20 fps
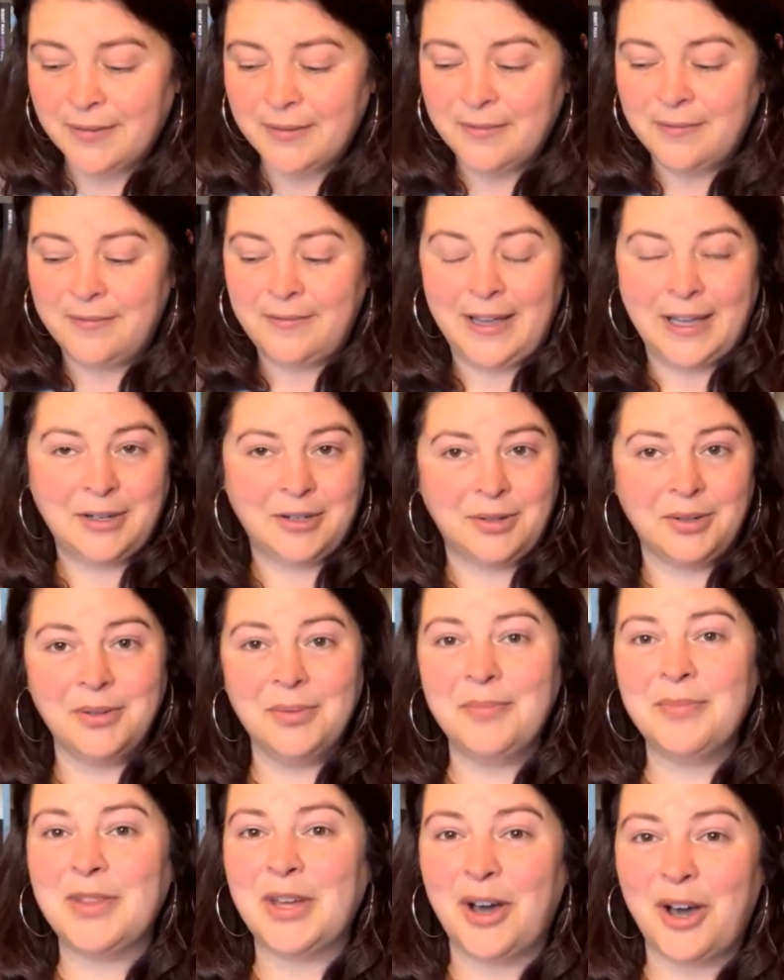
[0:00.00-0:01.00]

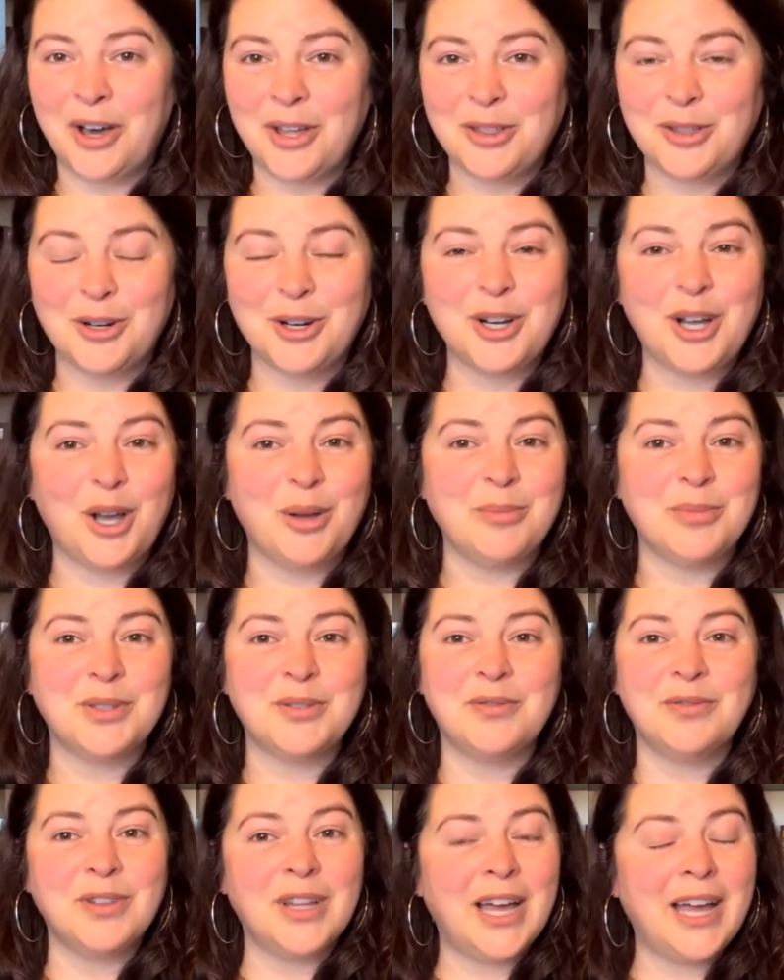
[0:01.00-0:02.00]
Vandal, the author, comes
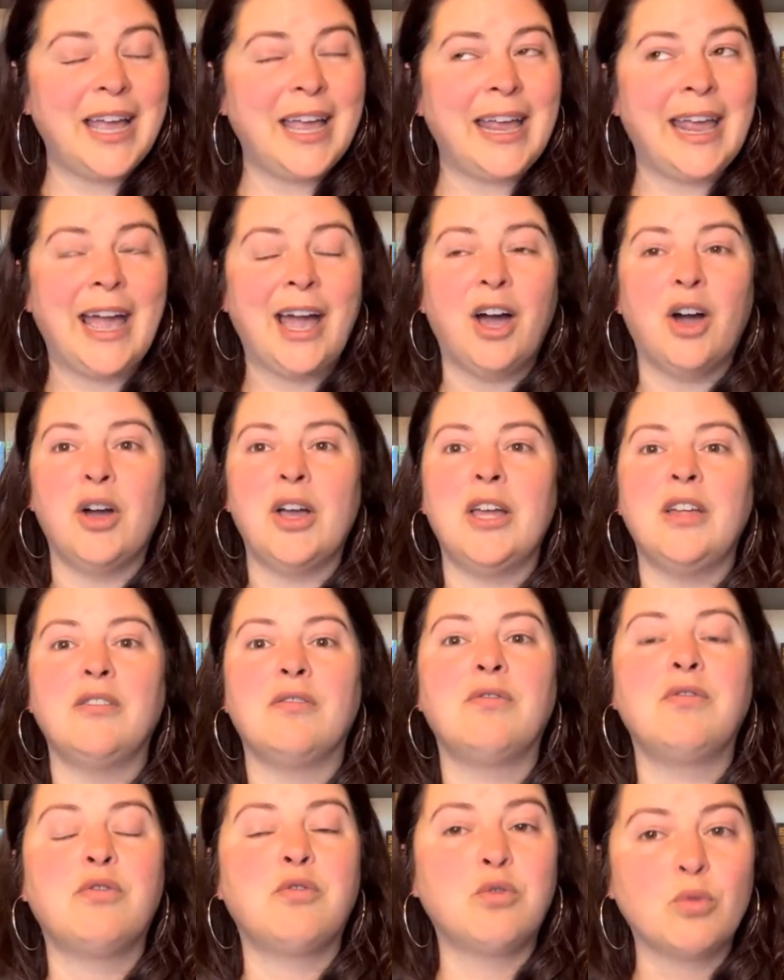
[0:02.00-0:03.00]
flying out
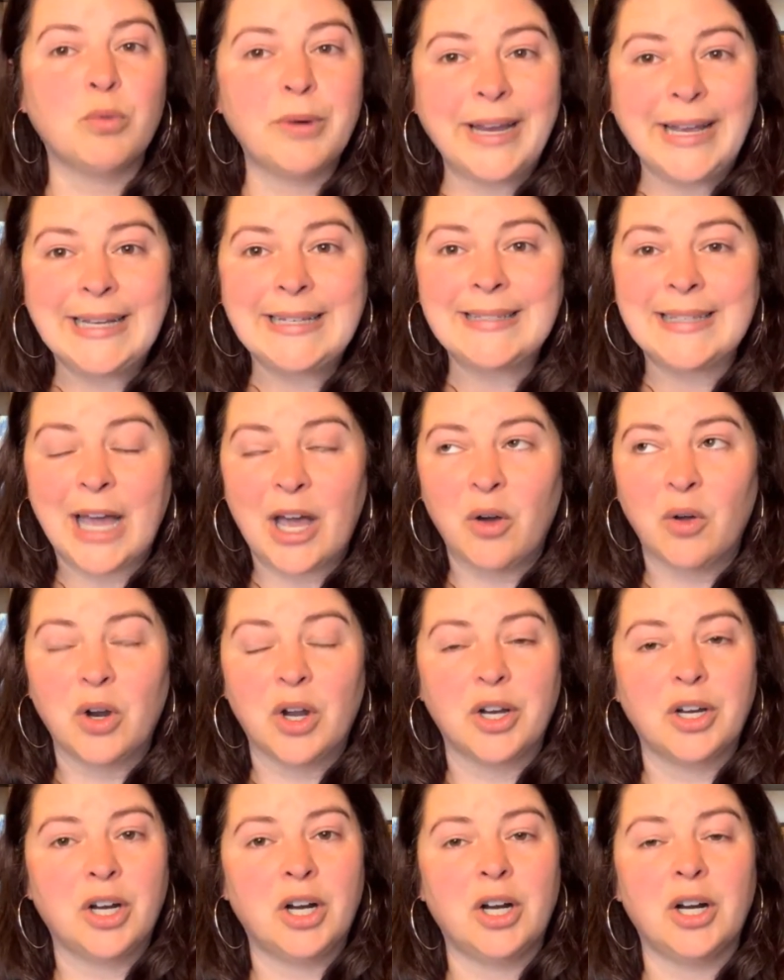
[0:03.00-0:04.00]
and freaks out
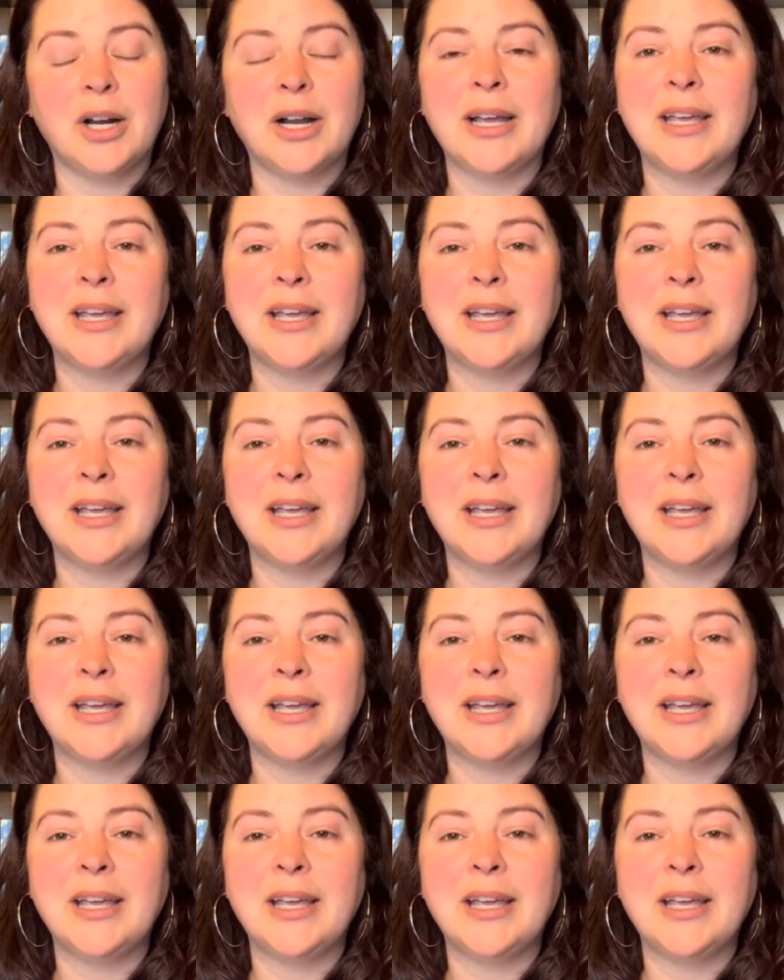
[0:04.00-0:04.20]
on her,